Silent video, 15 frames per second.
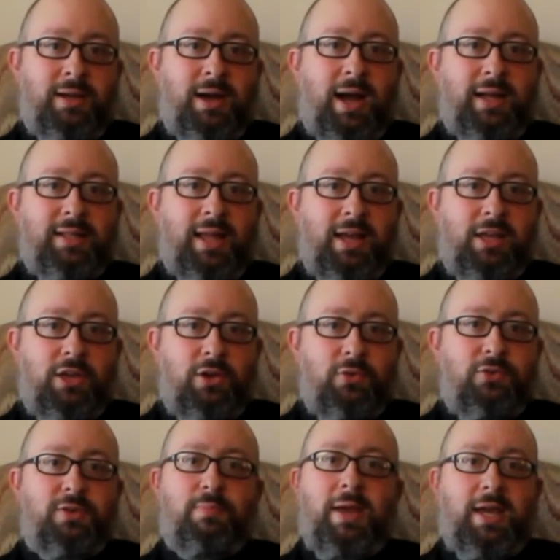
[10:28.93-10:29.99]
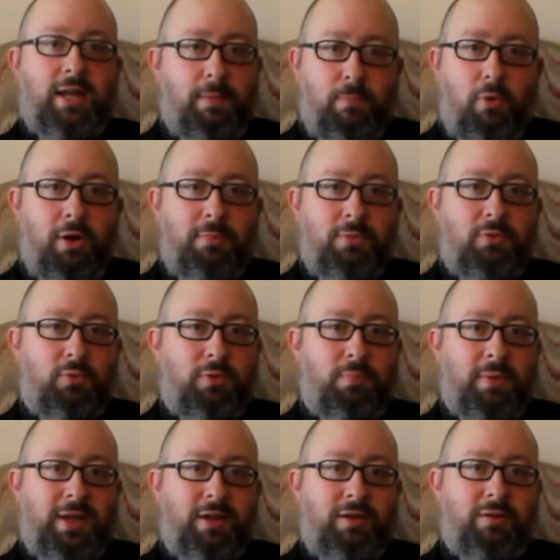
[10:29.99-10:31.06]
I'd like you to make an appointment with
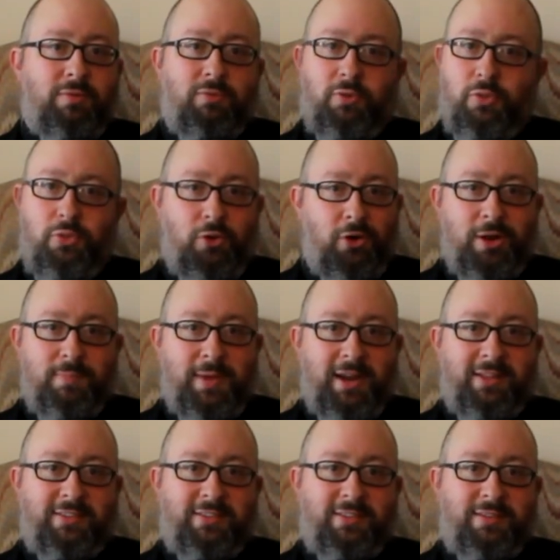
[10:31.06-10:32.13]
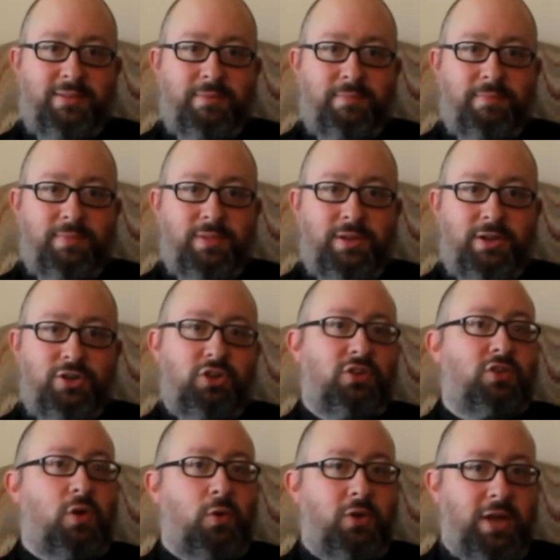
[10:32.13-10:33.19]
me for 30 minutes.
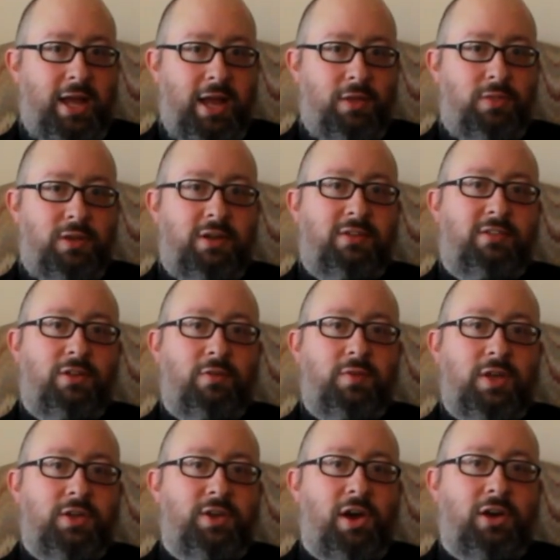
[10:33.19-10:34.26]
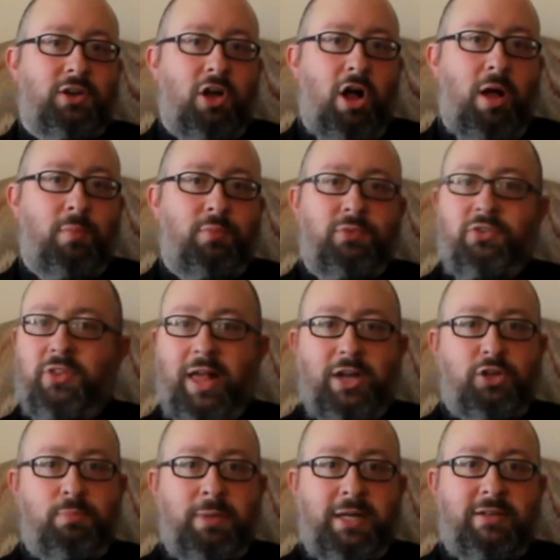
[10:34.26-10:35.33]
Just go to anthonysilvia.com
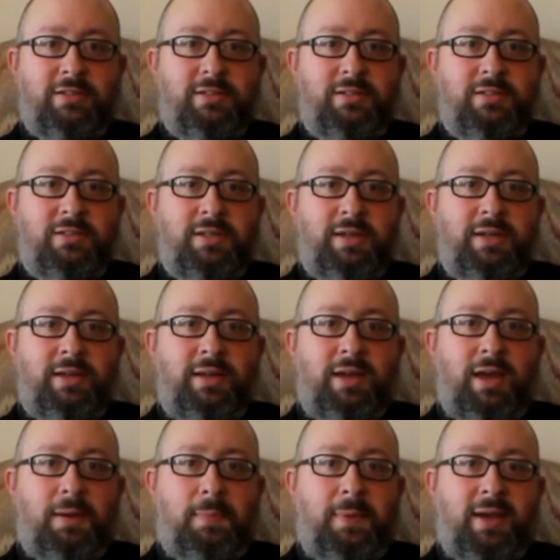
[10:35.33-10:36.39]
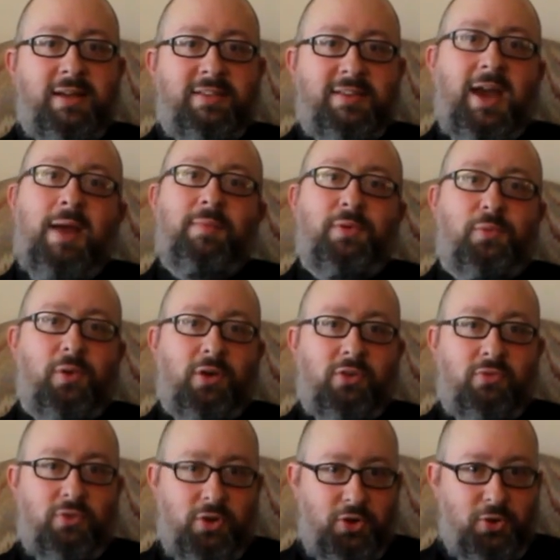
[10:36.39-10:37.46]
slash meet and pick a time that works
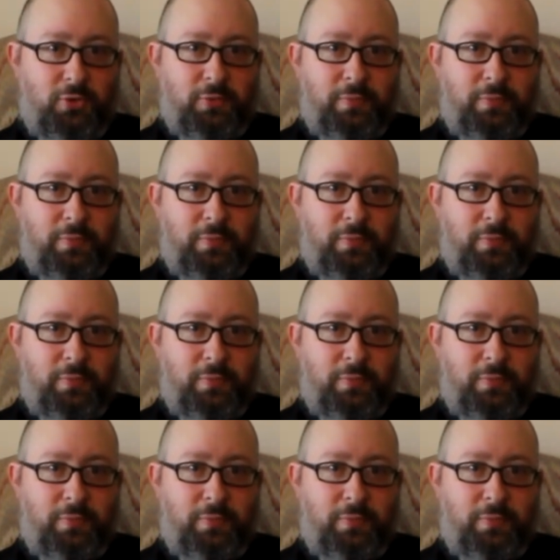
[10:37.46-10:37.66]
for you.